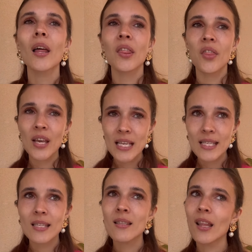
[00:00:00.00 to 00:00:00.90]

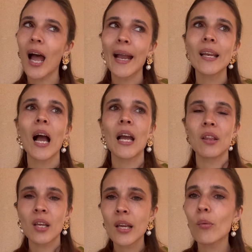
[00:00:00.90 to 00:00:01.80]
This night, I
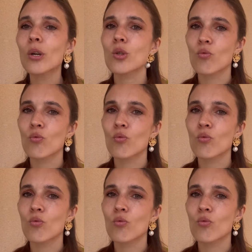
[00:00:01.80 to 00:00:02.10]
think it was